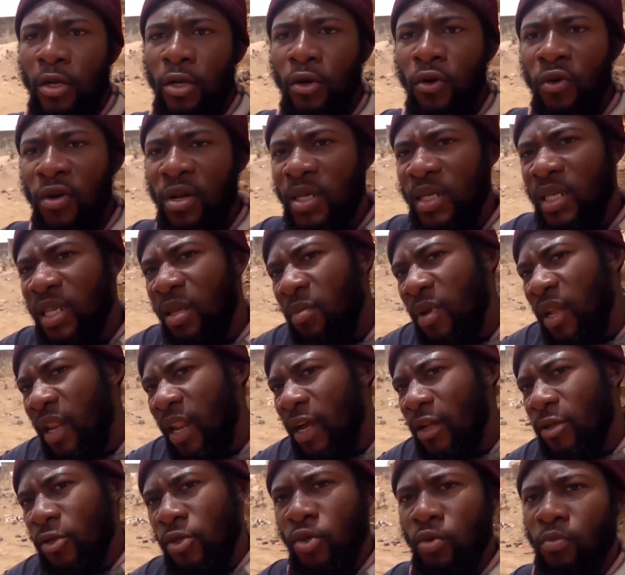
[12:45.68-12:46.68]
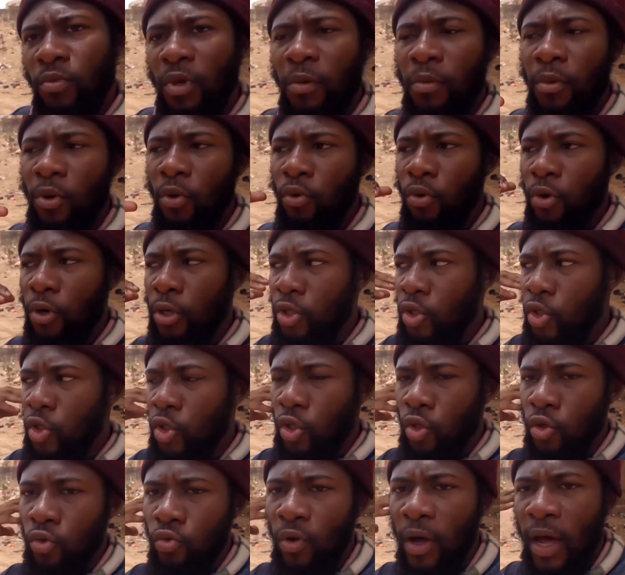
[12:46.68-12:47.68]
looks similar to maybe what
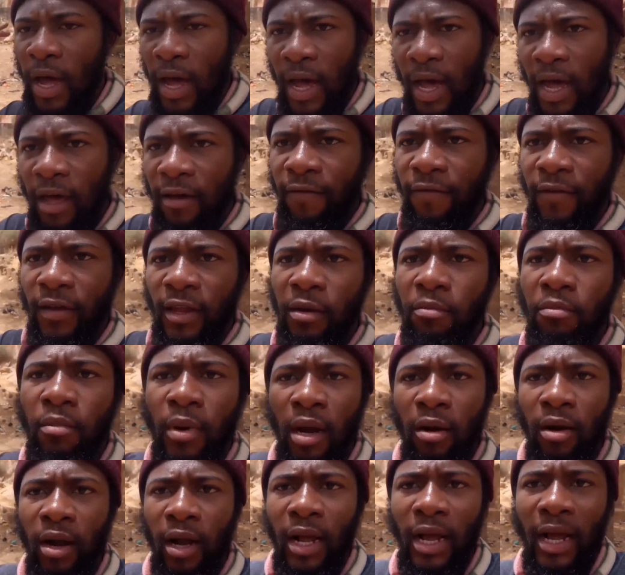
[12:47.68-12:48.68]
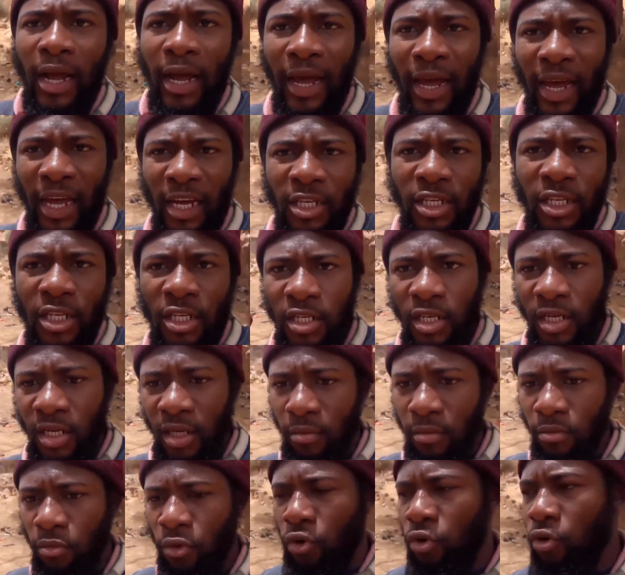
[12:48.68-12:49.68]
you have in Marrakech
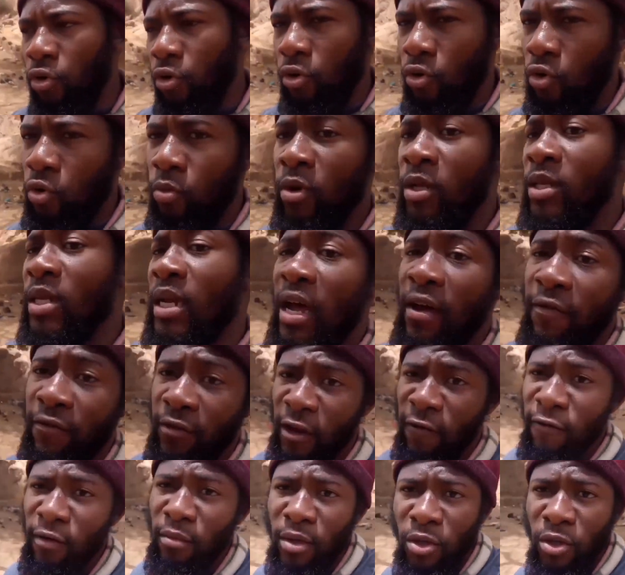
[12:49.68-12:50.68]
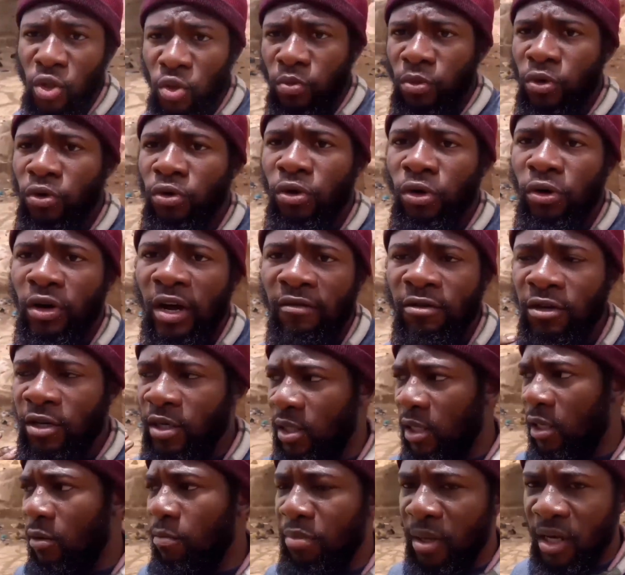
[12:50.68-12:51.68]
in Morocco, but I've never been to Morocco. I've
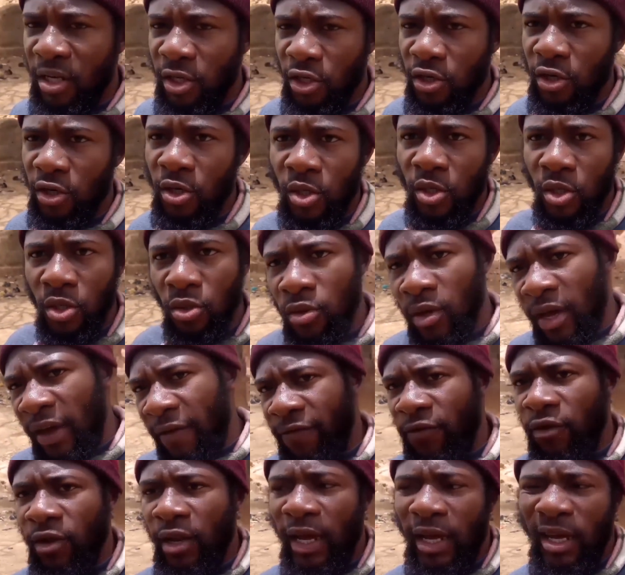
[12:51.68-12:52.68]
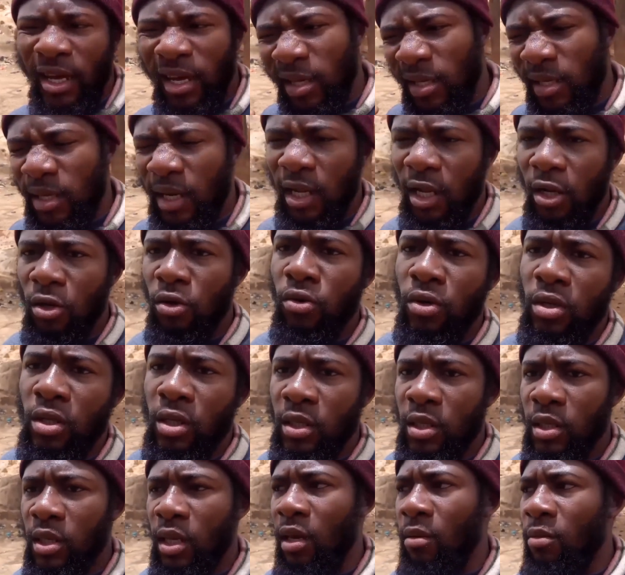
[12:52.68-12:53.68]
just seen pictures, so I feel like it's kind of look the
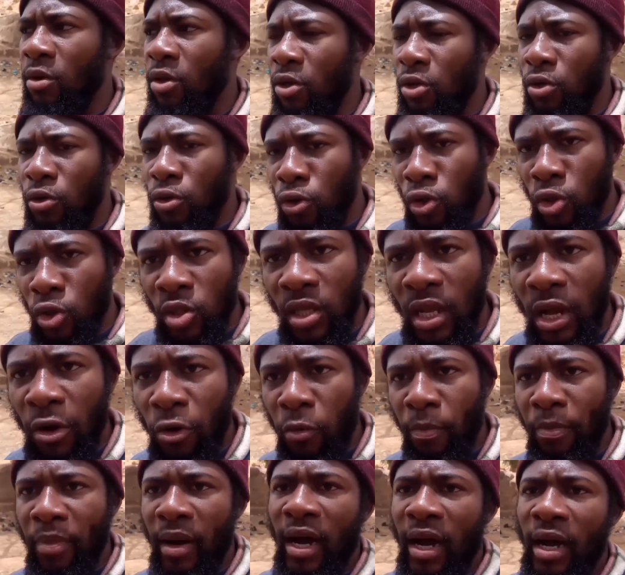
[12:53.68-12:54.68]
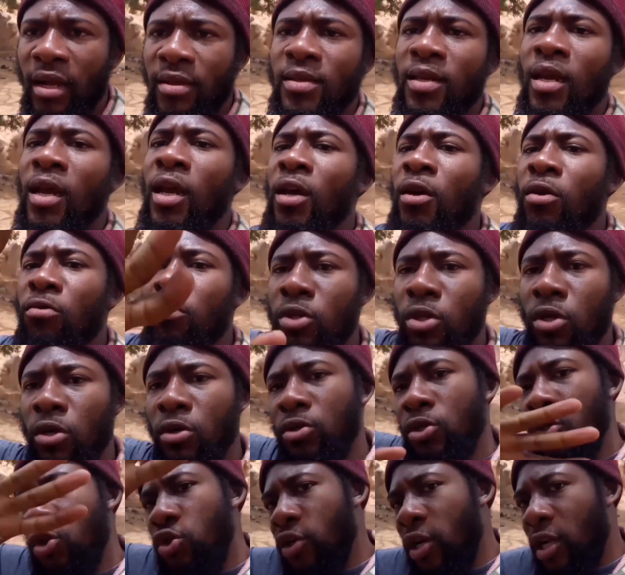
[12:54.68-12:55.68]
same. You know, those narrow paths with all
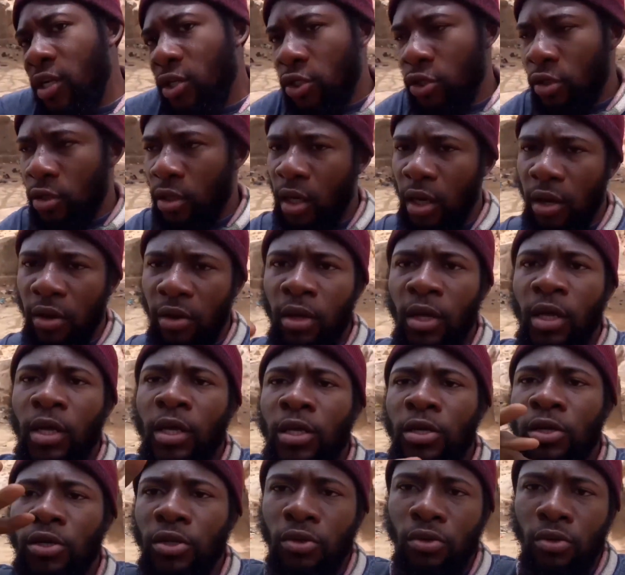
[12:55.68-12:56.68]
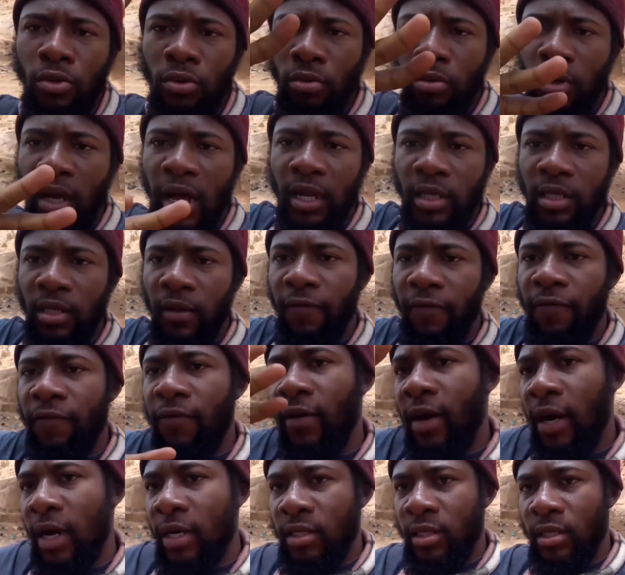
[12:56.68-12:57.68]
those traditional, you know,
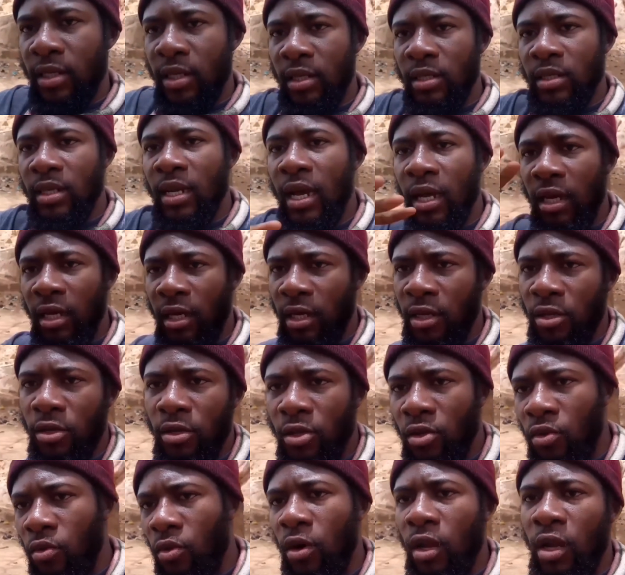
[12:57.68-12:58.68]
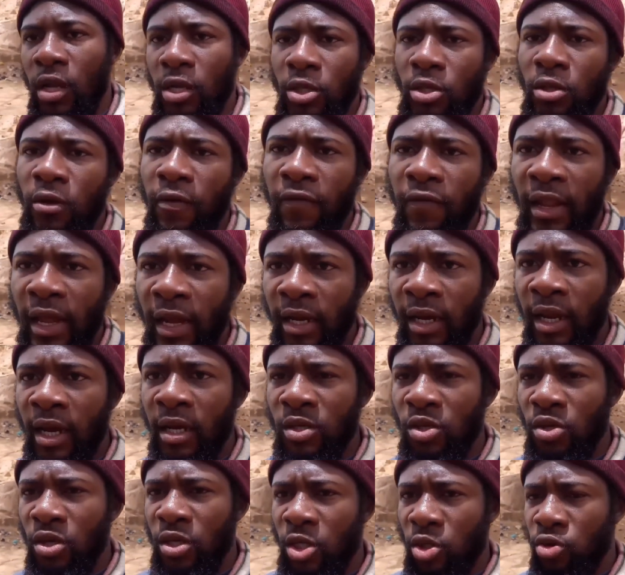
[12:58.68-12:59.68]
artifact things hanging on the wall and stuff like
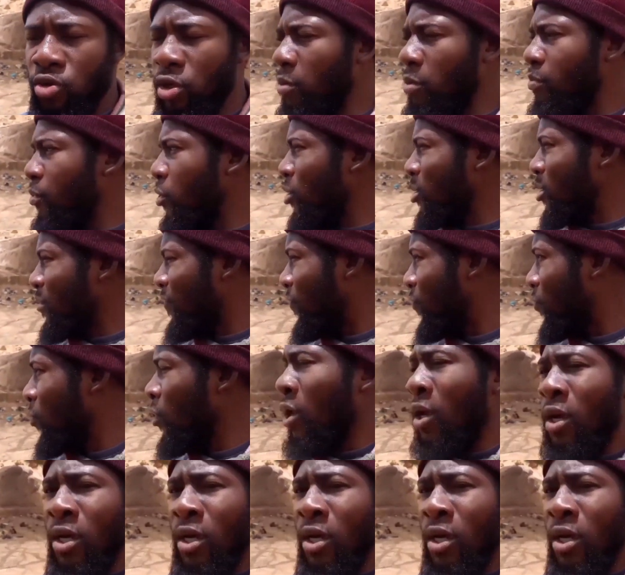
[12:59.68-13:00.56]
that. So it's really beautiful.